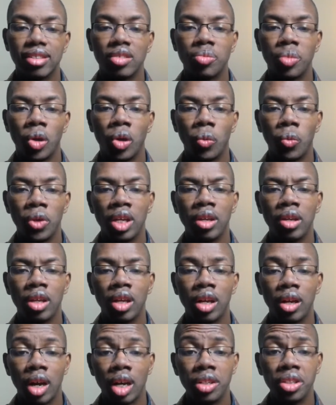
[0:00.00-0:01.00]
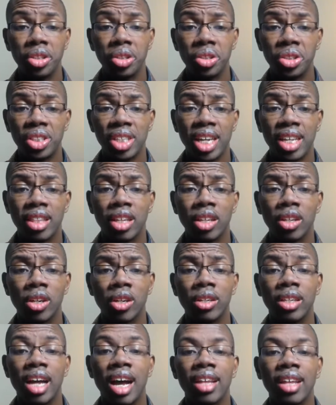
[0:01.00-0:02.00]
but we understand that they're
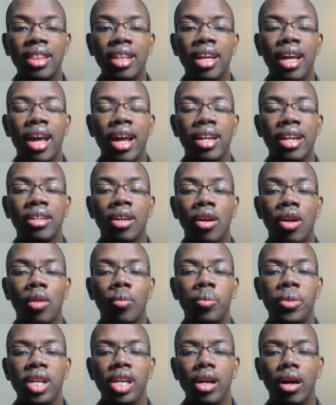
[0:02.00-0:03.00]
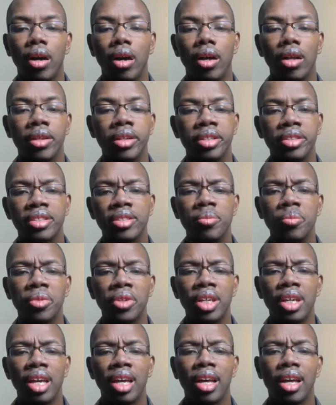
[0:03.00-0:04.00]
not the end-all be-all. They're
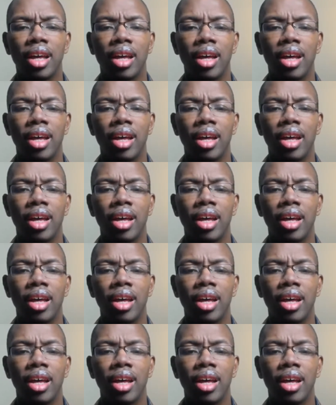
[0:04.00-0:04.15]
simply